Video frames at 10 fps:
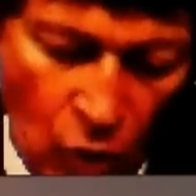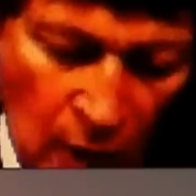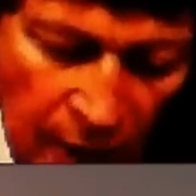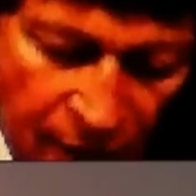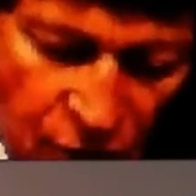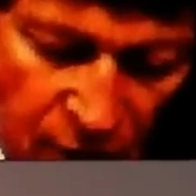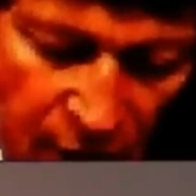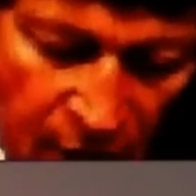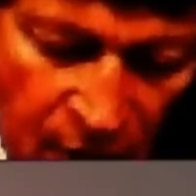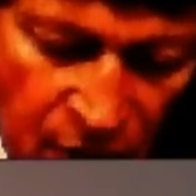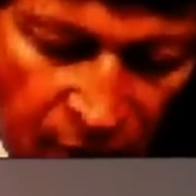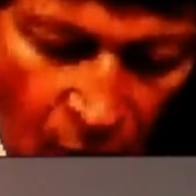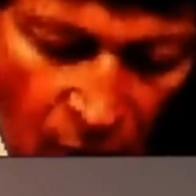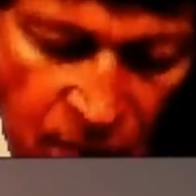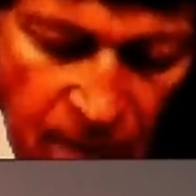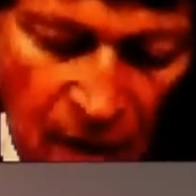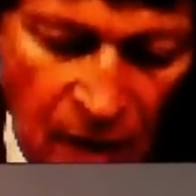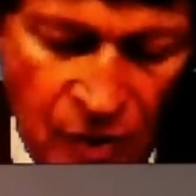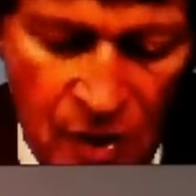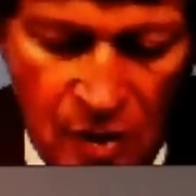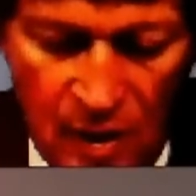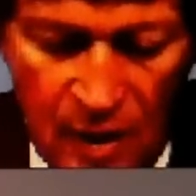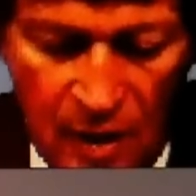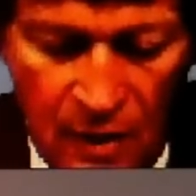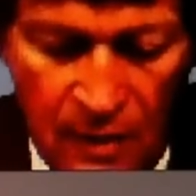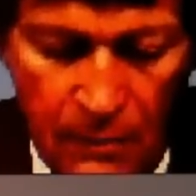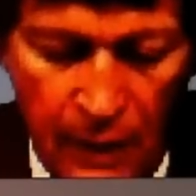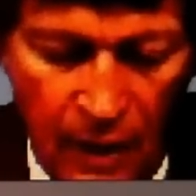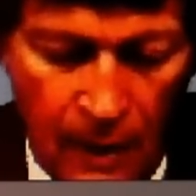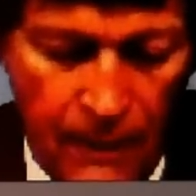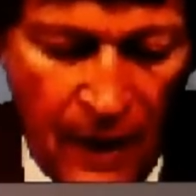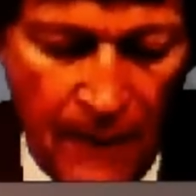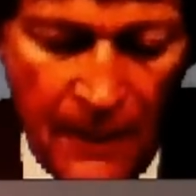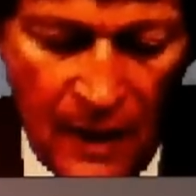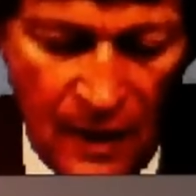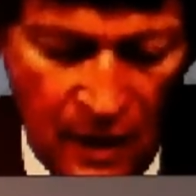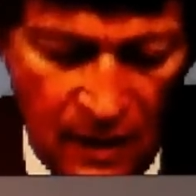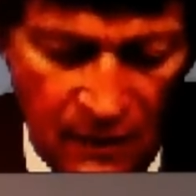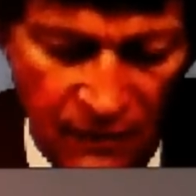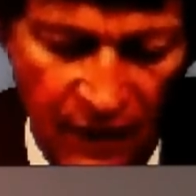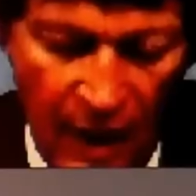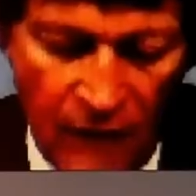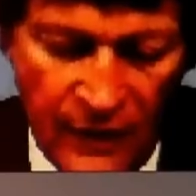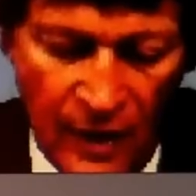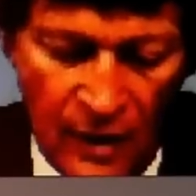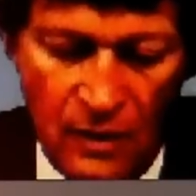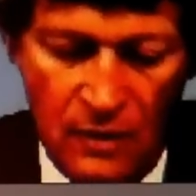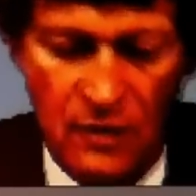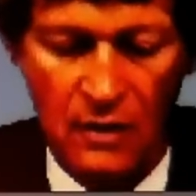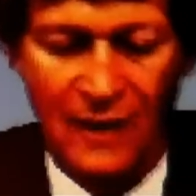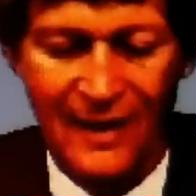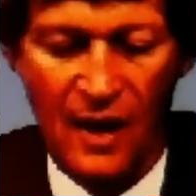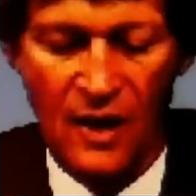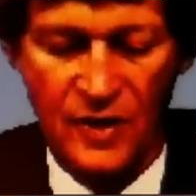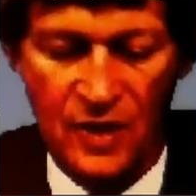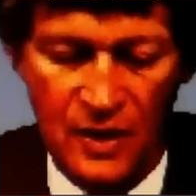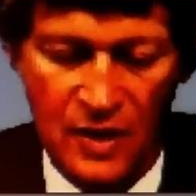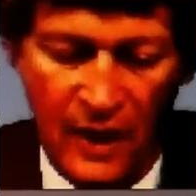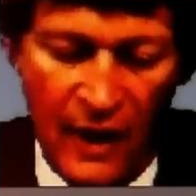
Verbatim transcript: Nuclear engineers have always been interested in better piping and valving analysis.